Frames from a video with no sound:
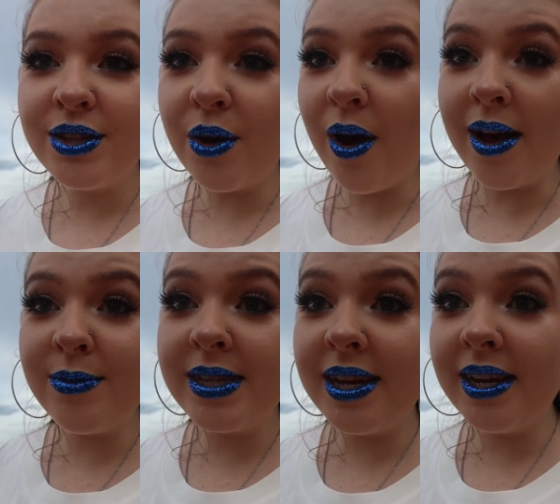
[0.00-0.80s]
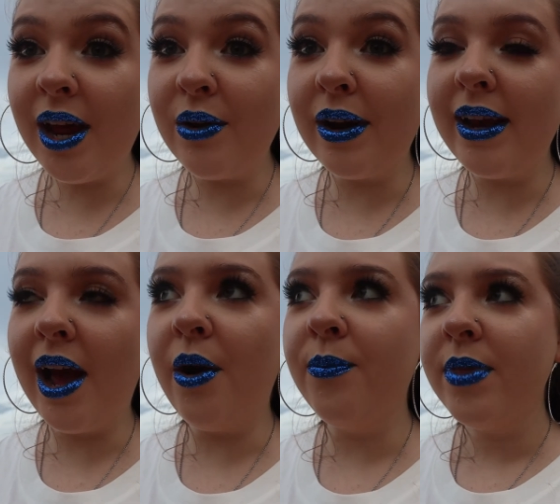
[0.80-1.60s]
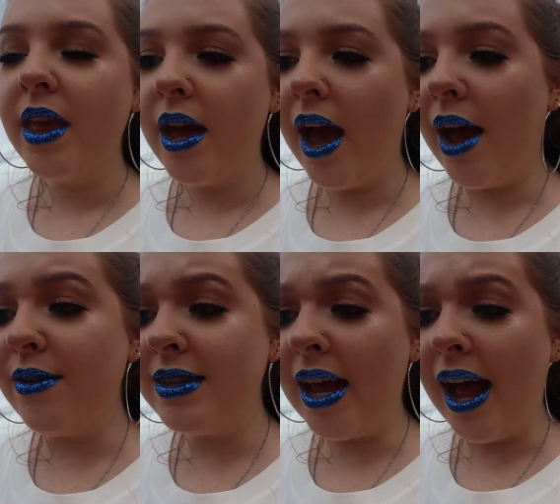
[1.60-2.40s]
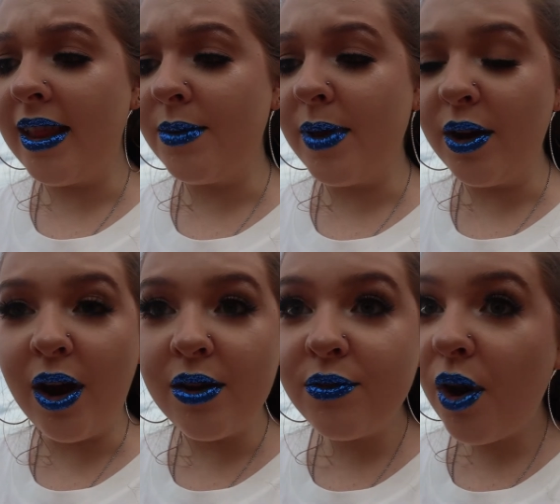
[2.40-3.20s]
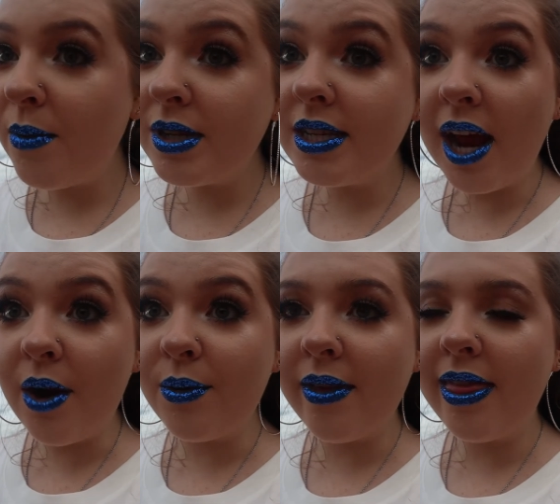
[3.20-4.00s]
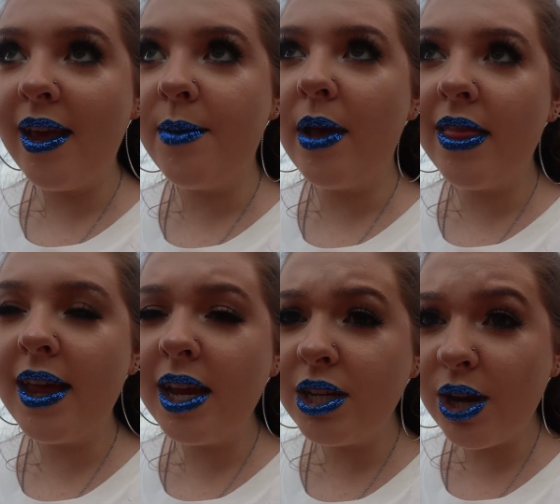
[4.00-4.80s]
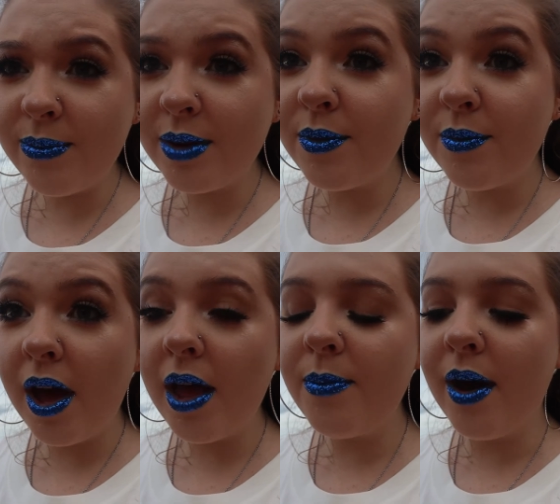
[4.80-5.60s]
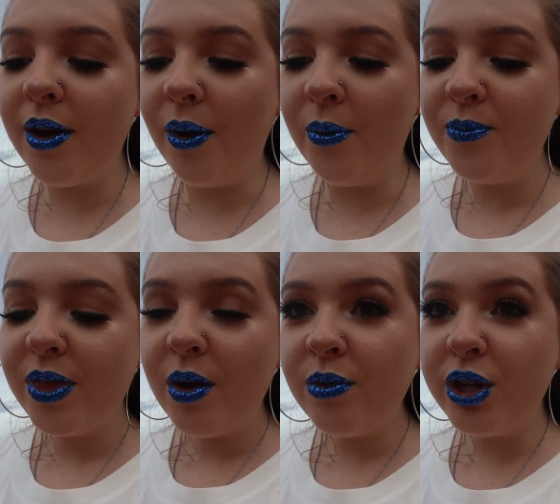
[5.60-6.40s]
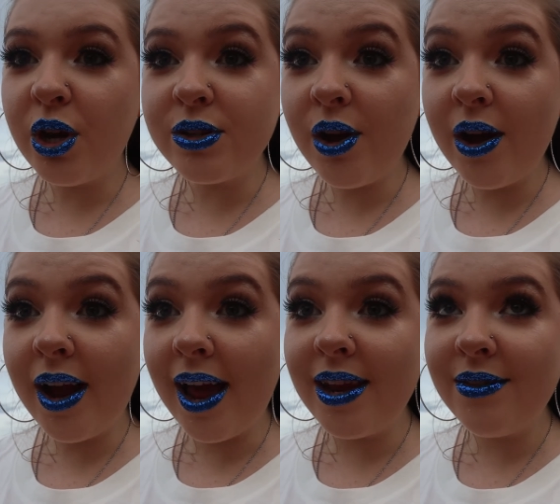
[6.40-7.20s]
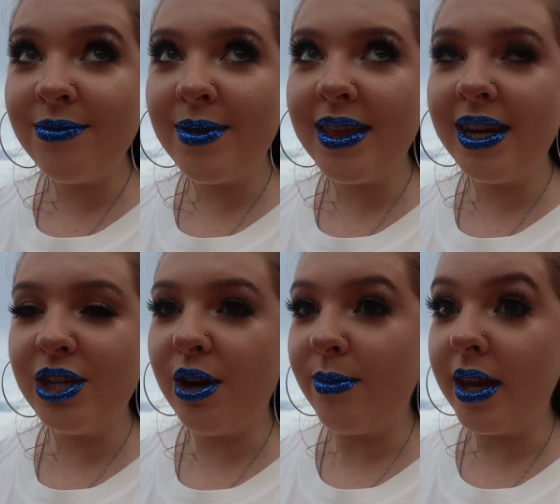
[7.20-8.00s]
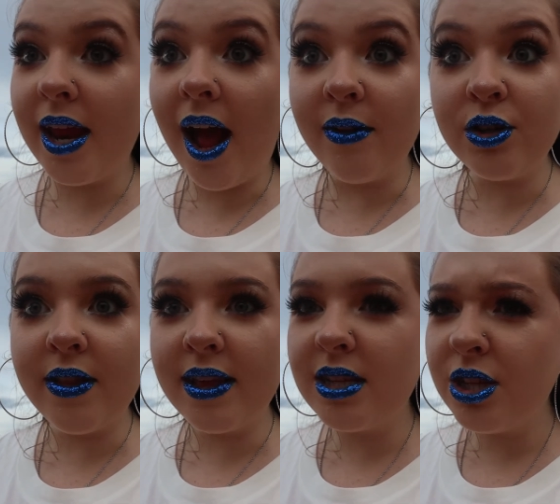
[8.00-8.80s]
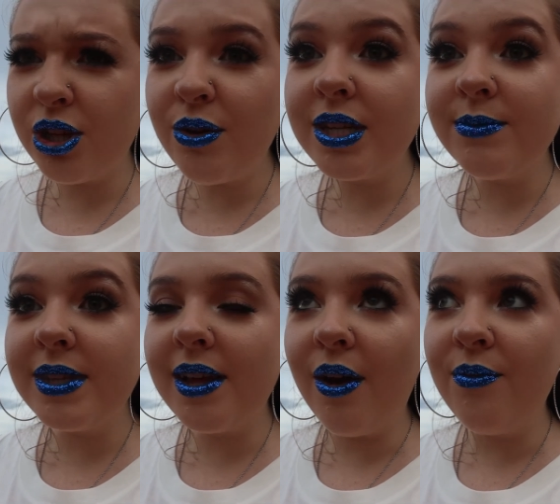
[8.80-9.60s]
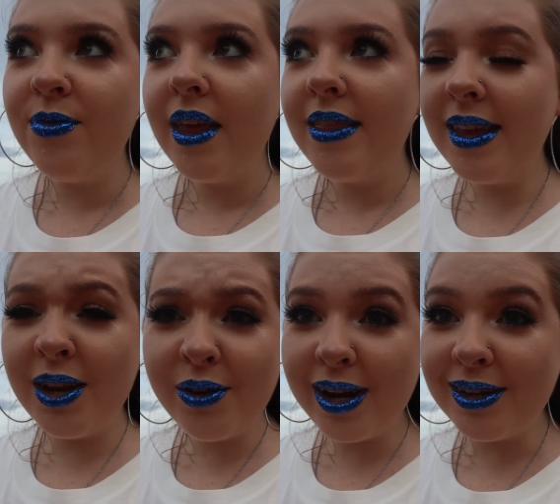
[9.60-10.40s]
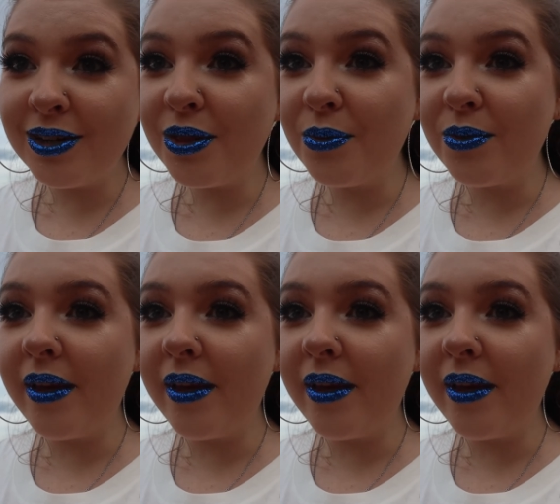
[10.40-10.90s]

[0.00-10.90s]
So I'm sitting down right now. I was at the playground for almost an hour with Liam, then he jumped in a puddle, which y'all saw kind of, but then he jumped in it after and like soaked himself. Then he ran into the